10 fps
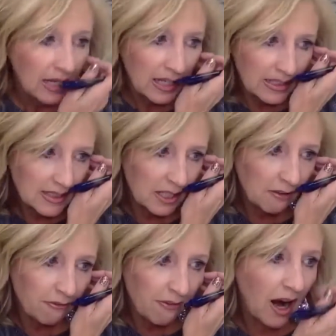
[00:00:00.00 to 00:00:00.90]
It's
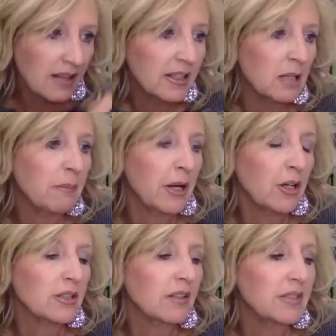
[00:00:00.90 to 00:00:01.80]
gonna fight the
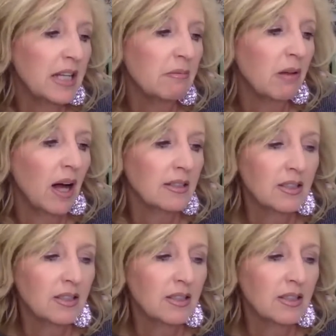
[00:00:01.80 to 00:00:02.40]
appearance of deep lines